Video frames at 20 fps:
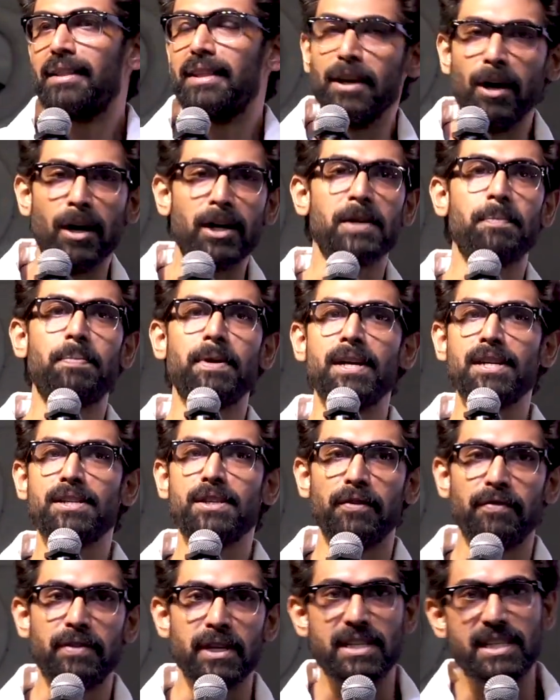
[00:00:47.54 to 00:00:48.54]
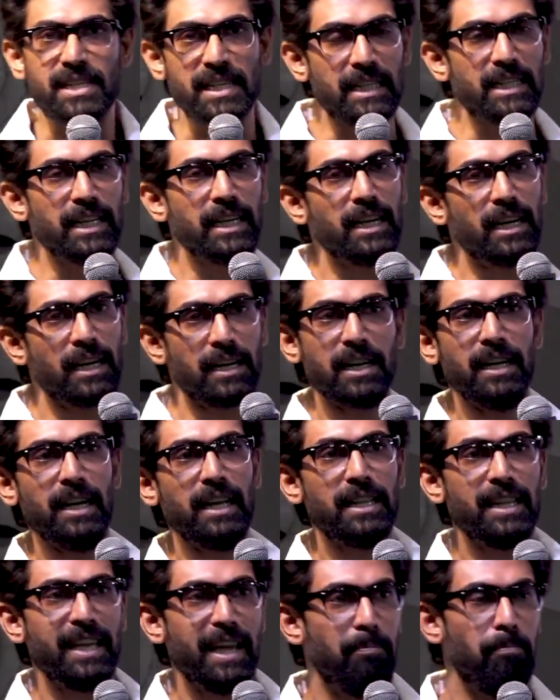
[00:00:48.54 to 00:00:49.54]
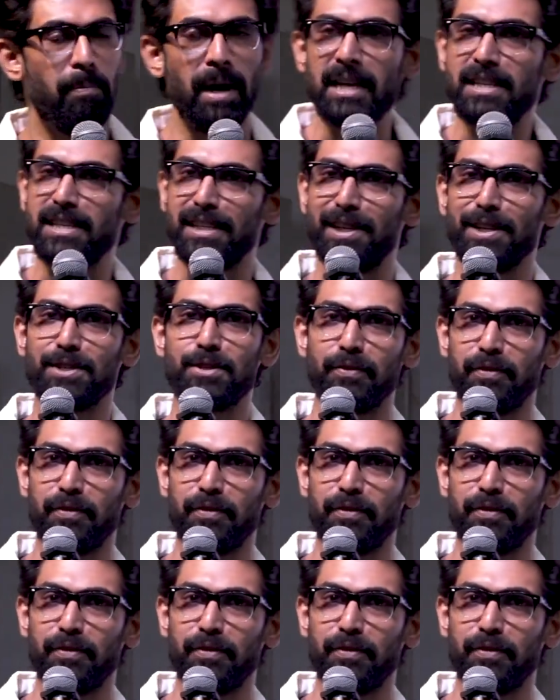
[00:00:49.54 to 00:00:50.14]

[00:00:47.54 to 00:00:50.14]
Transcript: The entrepreneurs of this city are really the ambassadors